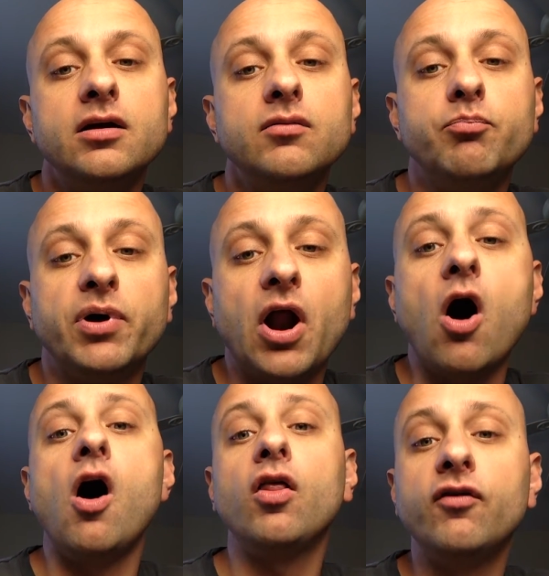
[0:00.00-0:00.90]
But
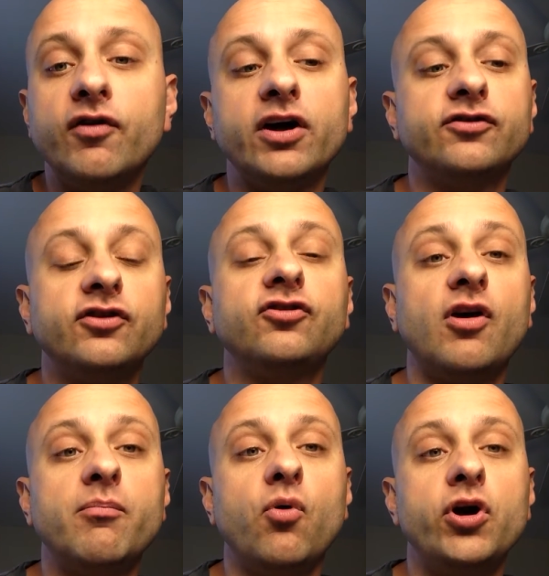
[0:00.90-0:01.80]
all of us at
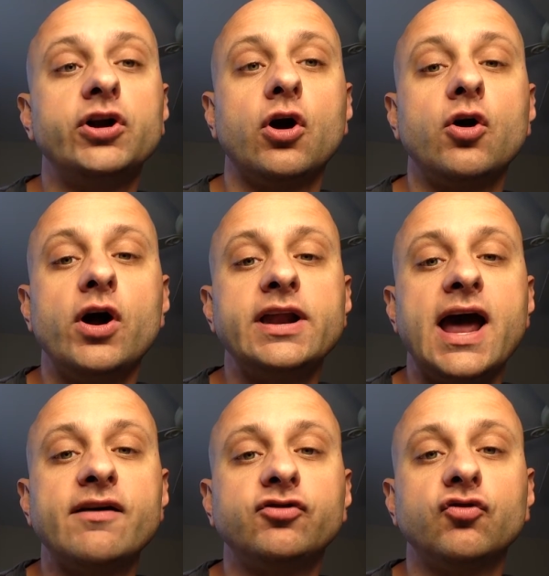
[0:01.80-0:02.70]
some point are going to
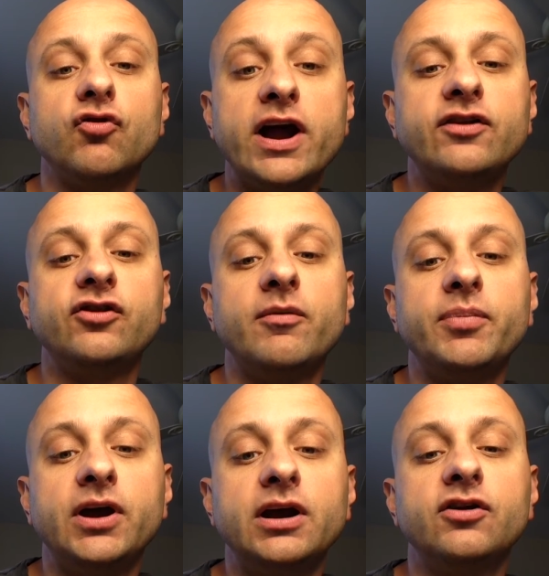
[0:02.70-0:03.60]
have to write
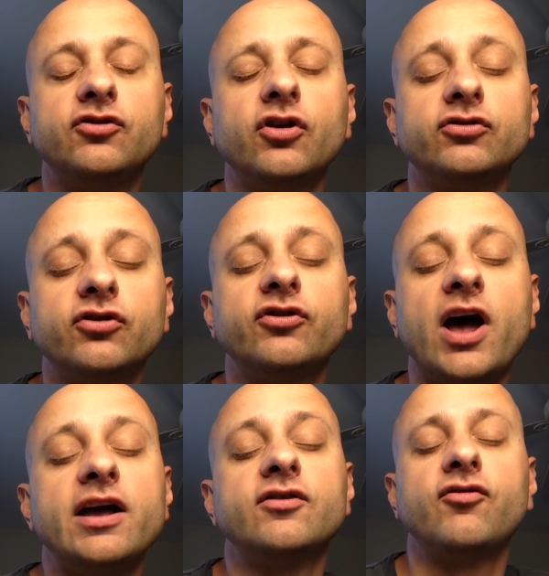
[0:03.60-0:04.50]
something in a social
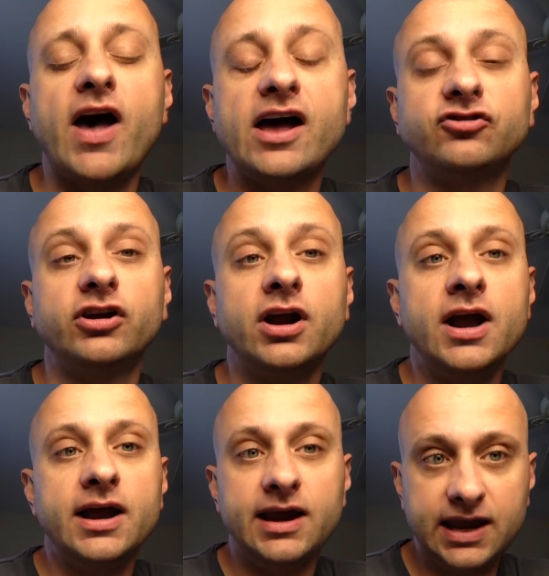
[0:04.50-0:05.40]
science fashion.
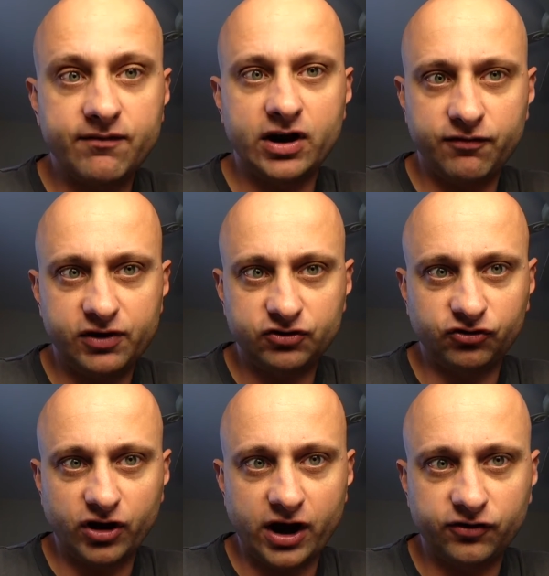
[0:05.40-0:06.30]
Even if it's
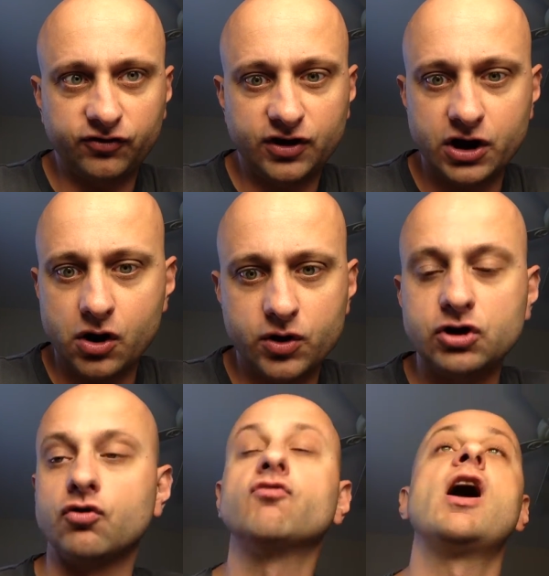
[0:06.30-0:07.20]
just, you're